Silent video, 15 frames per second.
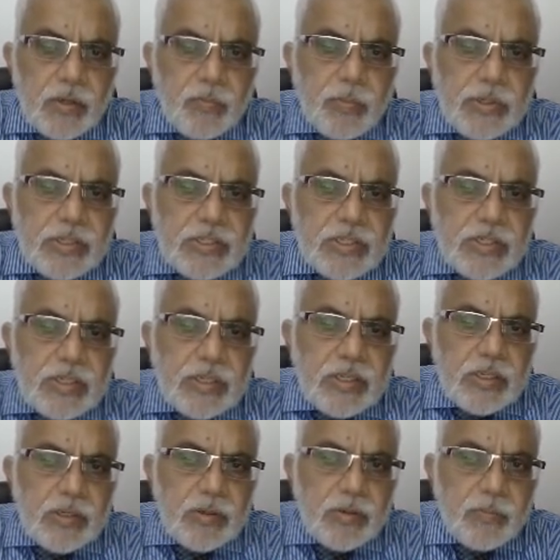
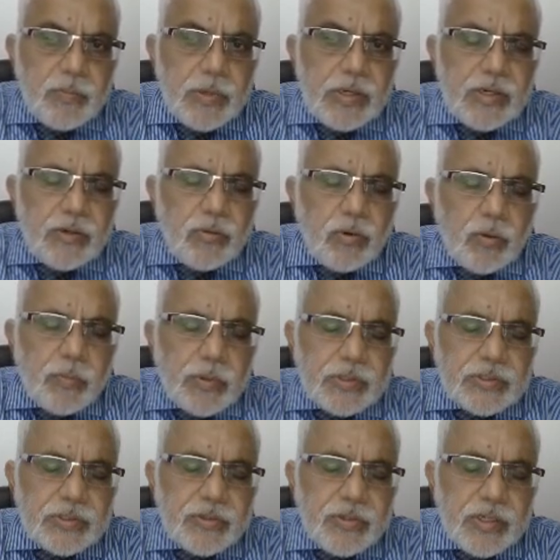PCT, Patent
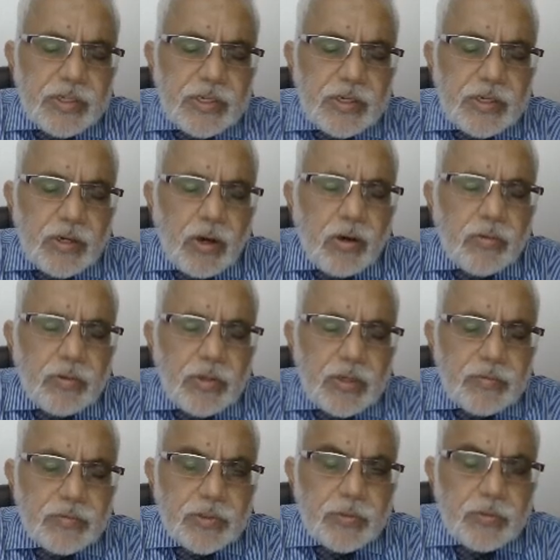Cooperation Treaty, now
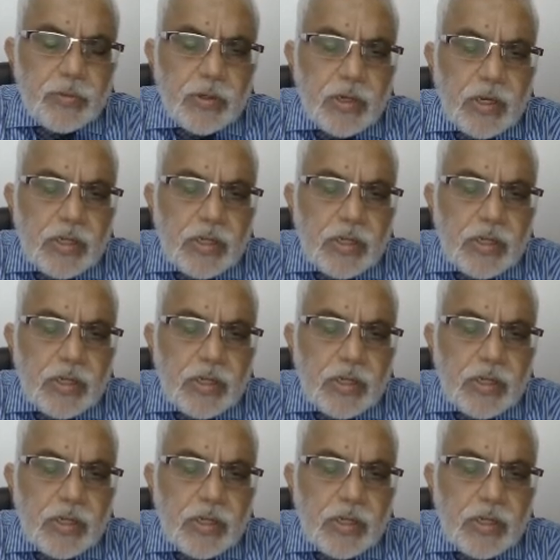gives you